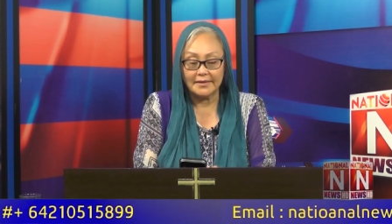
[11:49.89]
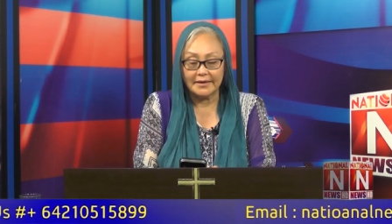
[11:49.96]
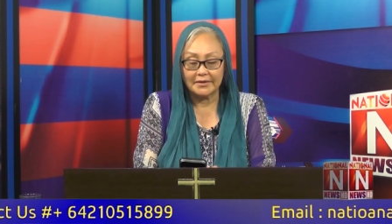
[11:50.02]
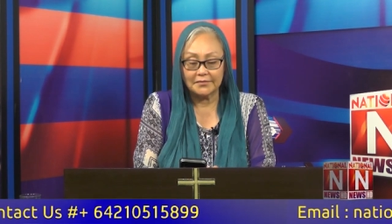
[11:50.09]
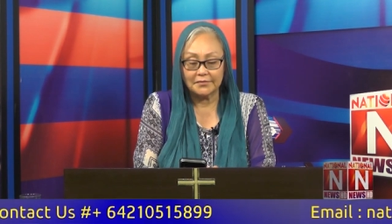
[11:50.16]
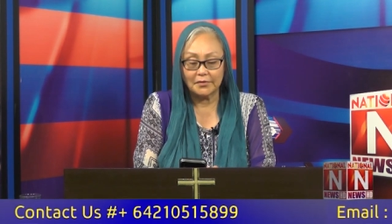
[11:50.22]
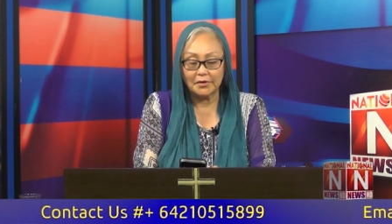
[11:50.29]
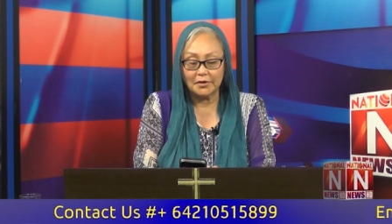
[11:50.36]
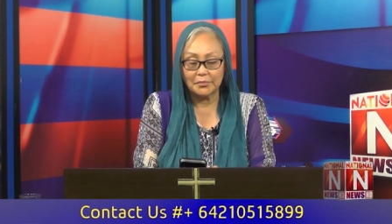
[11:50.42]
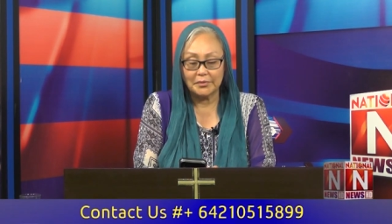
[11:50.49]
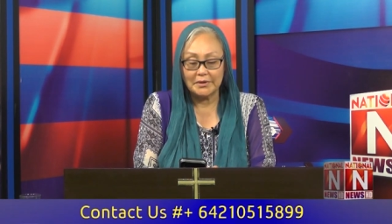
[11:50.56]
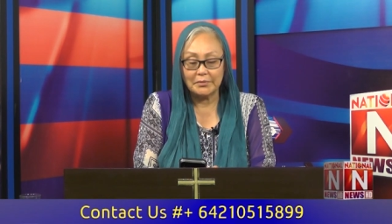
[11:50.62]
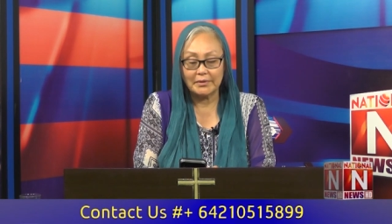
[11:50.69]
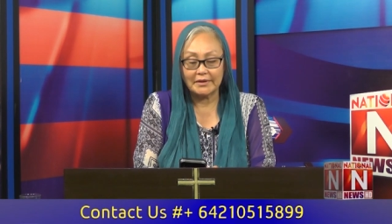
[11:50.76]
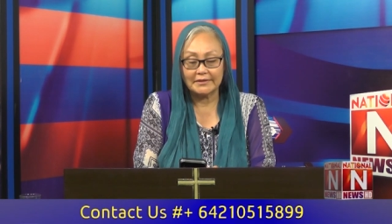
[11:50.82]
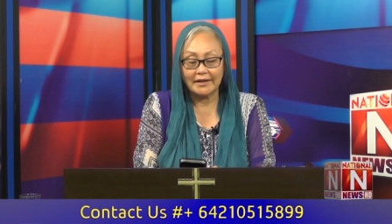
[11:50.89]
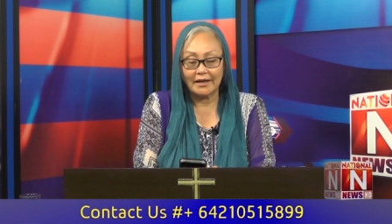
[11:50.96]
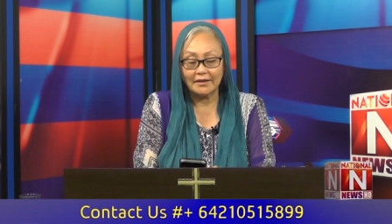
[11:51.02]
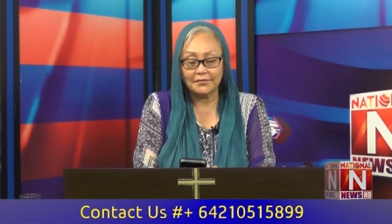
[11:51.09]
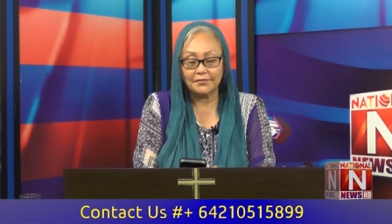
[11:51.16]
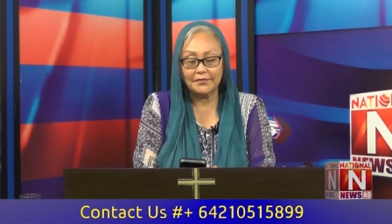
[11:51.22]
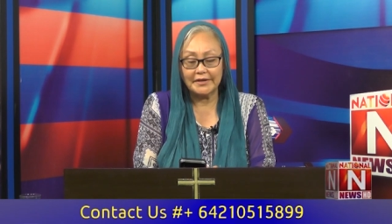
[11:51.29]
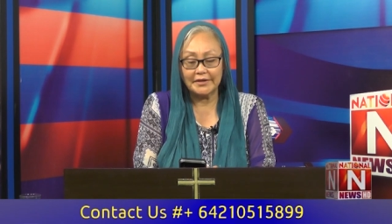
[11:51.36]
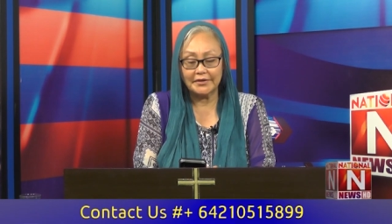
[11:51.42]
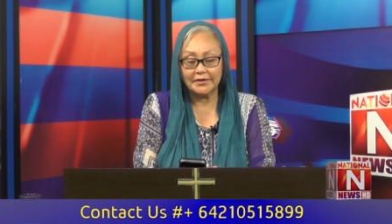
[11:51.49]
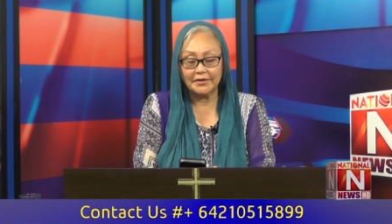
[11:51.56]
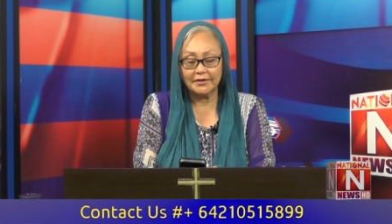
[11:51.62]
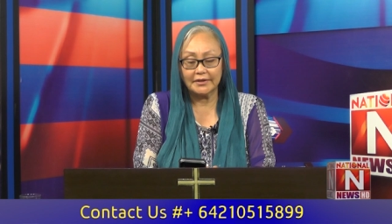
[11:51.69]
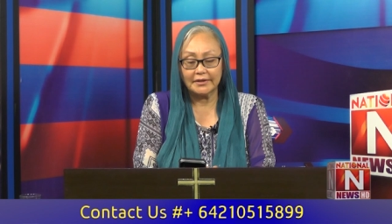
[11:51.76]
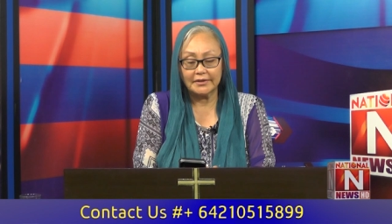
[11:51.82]
Therefore, we will not
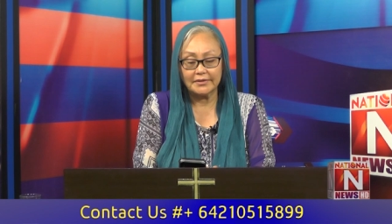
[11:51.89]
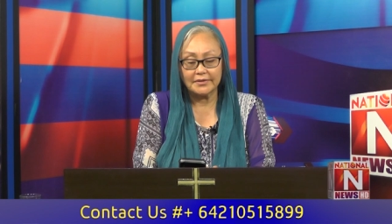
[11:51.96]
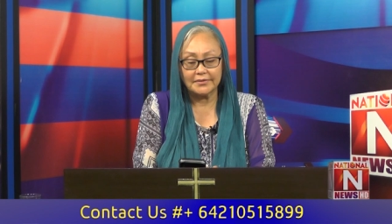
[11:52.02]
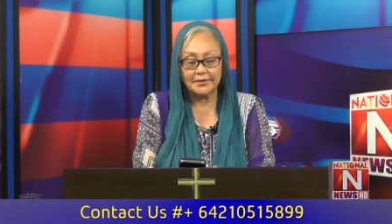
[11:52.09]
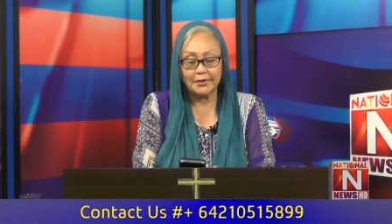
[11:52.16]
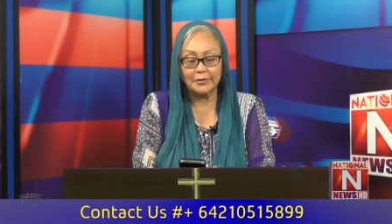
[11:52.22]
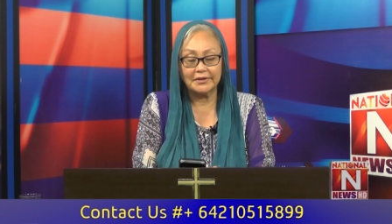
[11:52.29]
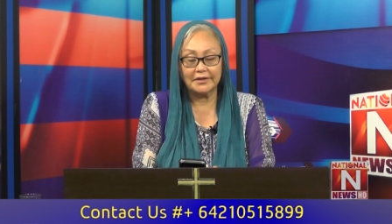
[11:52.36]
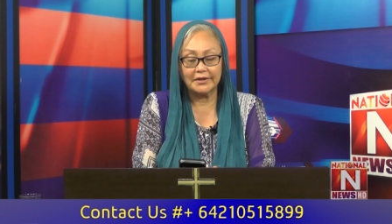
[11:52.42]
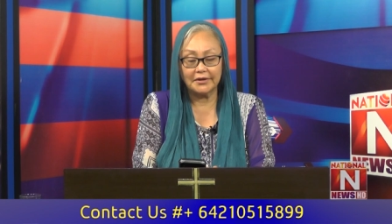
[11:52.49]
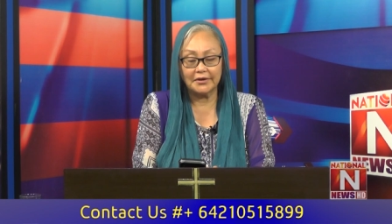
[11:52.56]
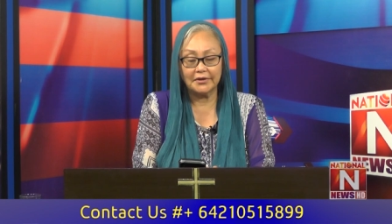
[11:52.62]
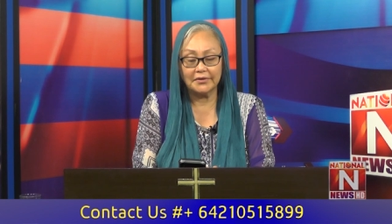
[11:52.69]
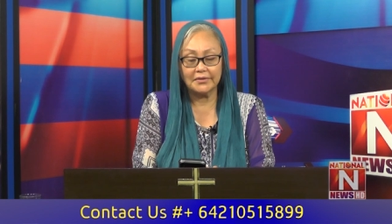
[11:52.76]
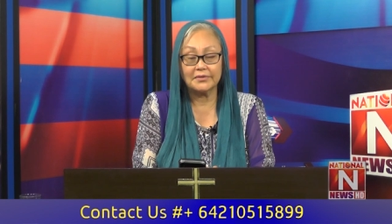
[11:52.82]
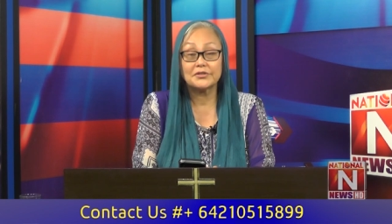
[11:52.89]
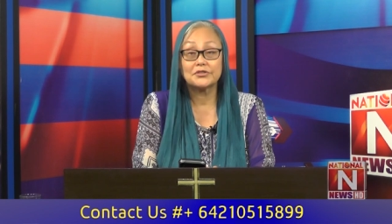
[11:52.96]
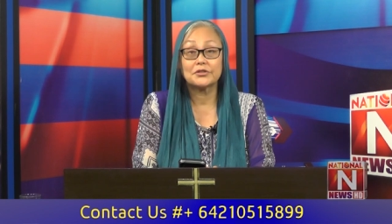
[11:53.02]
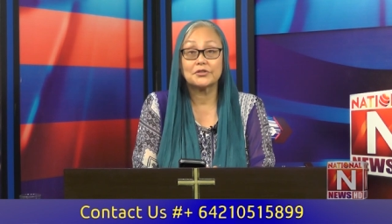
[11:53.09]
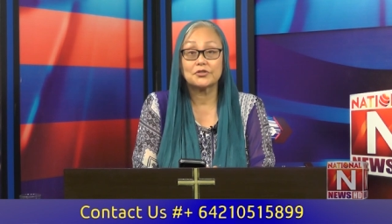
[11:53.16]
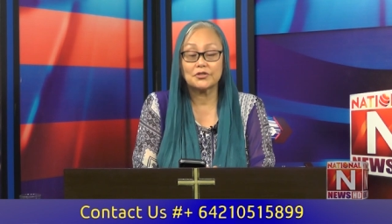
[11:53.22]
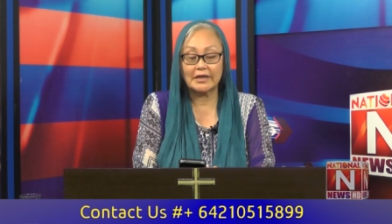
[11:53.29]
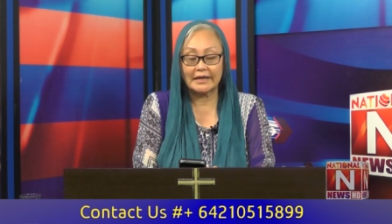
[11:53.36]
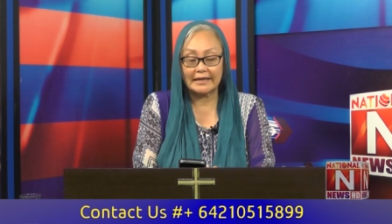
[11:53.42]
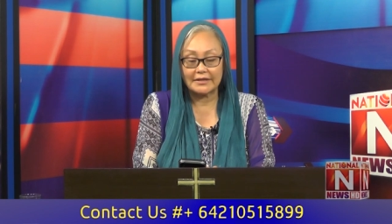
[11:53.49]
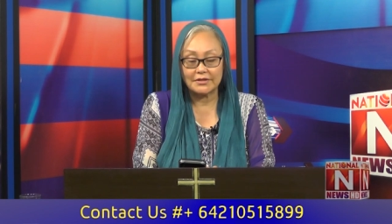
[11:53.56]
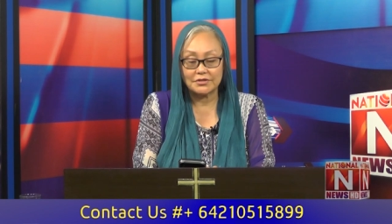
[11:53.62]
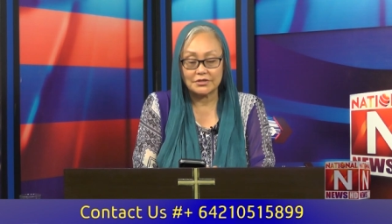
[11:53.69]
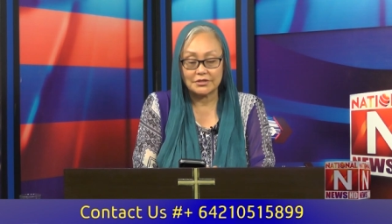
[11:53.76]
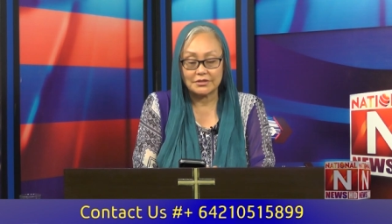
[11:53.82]
fear, though the earth should
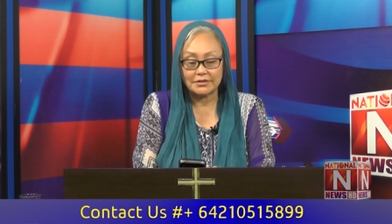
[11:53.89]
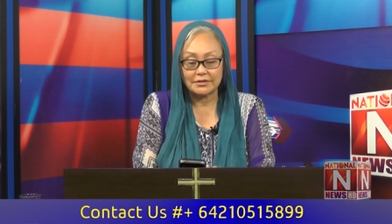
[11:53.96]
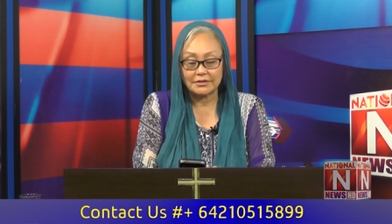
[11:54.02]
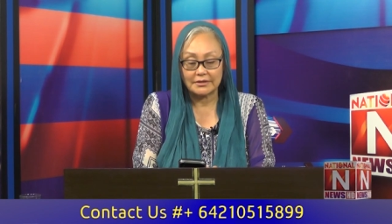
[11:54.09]
change,